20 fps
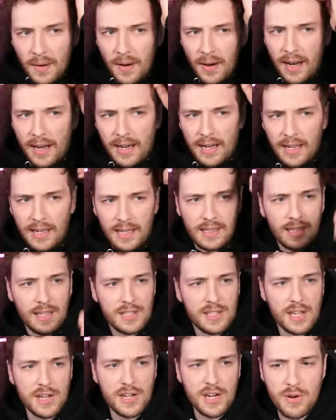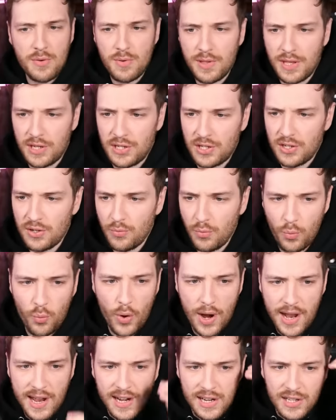Alright, let's continue with this
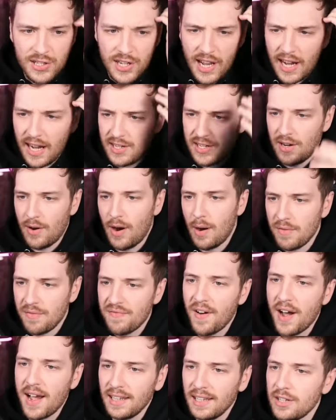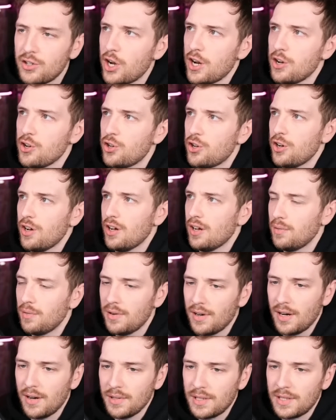weird insanity, alright? We finally changed shirt.
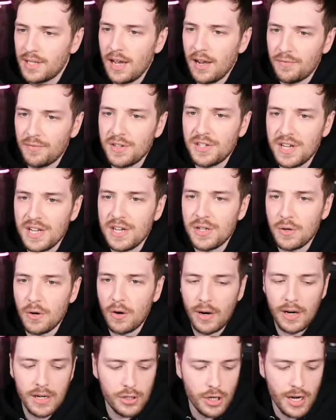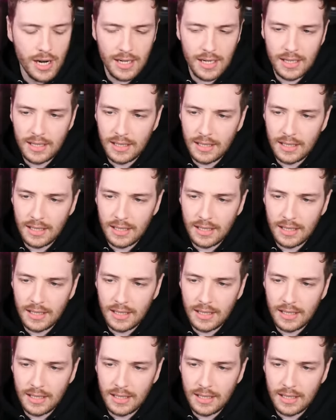We, all right, let's get off this detour, alright, chat?